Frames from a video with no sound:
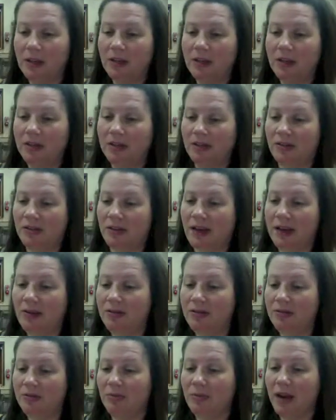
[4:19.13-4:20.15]
So that
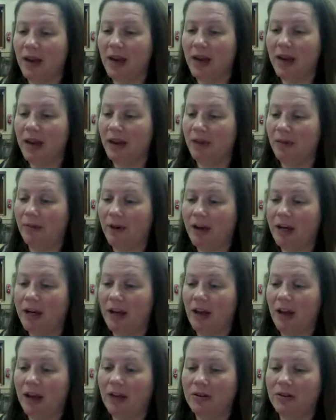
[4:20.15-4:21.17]
was why, at 1
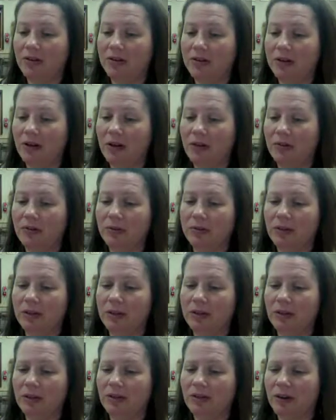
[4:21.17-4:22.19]
o'clock, Julio,
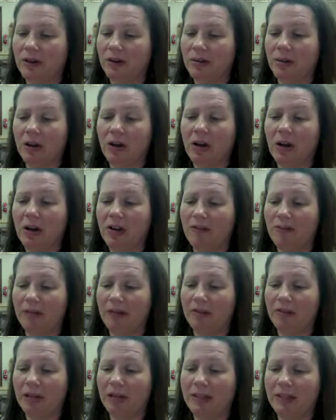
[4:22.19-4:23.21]
Lucas, and Cricket
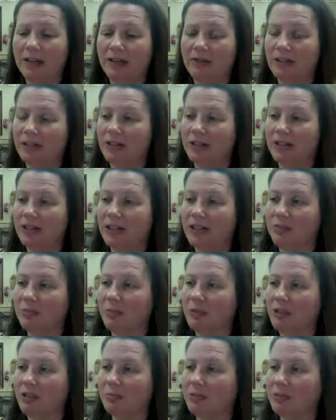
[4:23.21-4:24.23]
Kaufman went downstairs to the
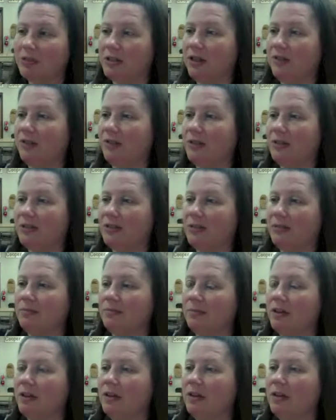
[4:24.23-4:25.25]
principal's office.
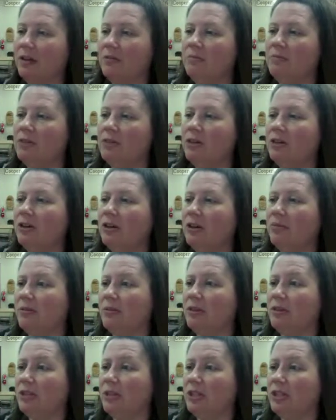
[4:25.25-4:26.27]
Mr.
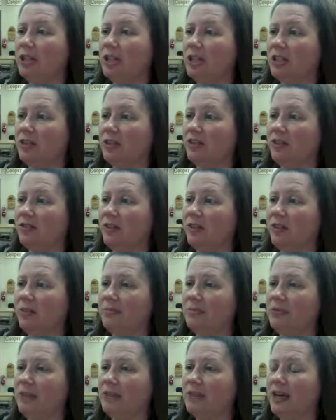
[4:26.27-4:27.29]
Herbertson gestured for them
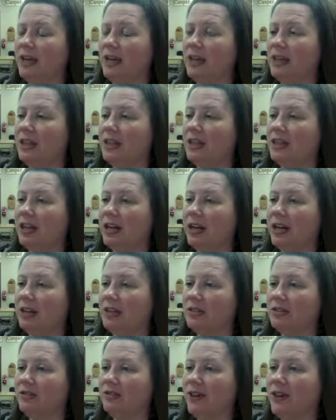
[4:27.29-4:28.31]
to sit in the
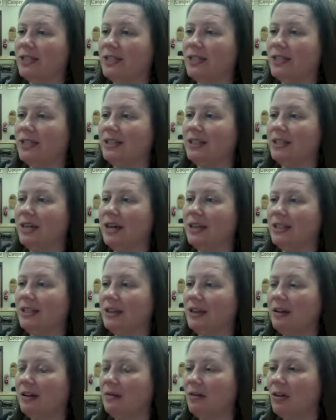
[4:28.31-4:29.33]
chairs facing his desk.
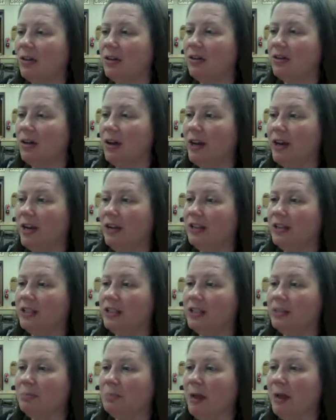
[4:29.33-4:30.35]
Cricket looked
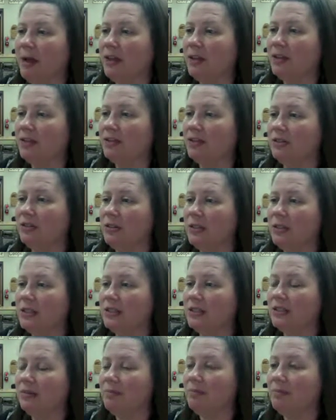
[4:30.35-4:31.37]
as pale as
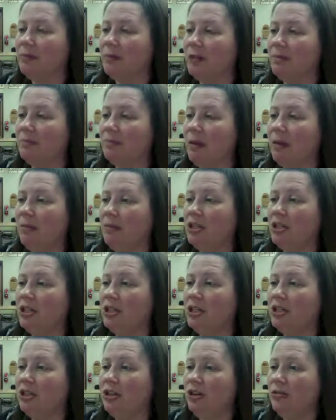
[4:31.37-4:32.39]
Lucas. Maybe
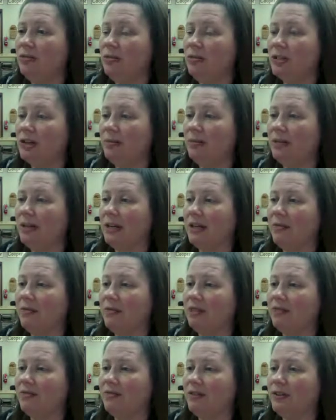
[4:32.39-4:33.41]
she, too, was coming down
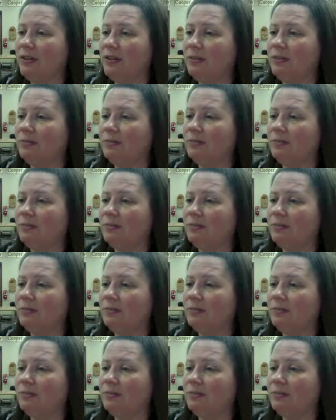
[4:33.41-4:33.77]
with the flu.